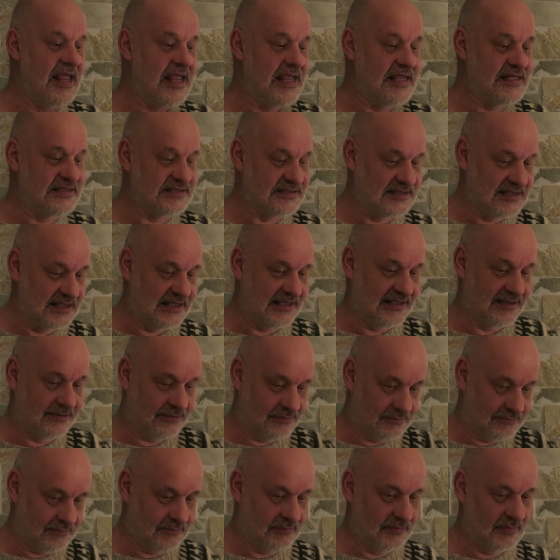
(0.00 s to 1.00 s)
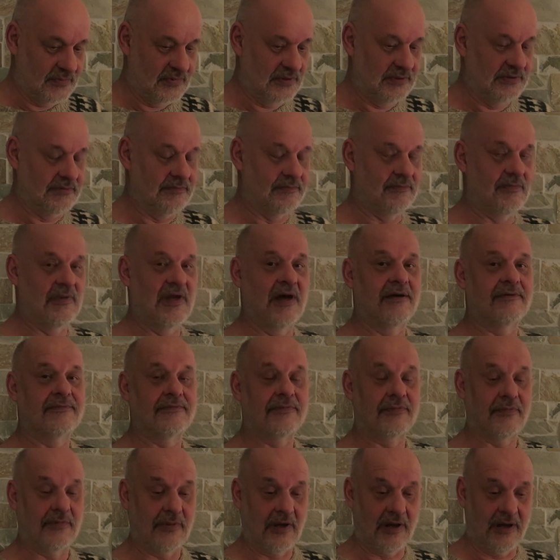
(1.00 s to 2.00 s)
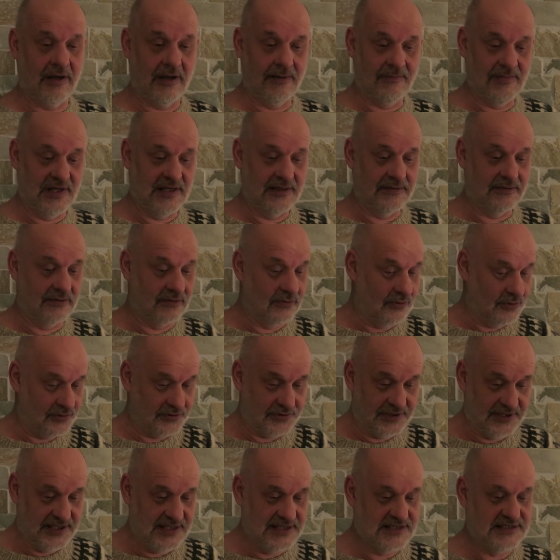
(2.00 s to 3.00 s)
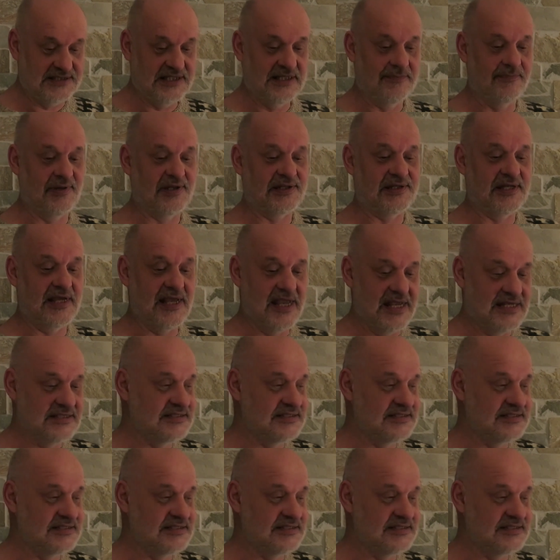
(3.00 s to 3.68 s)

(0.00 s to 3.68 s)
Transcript: AC I mean not DC but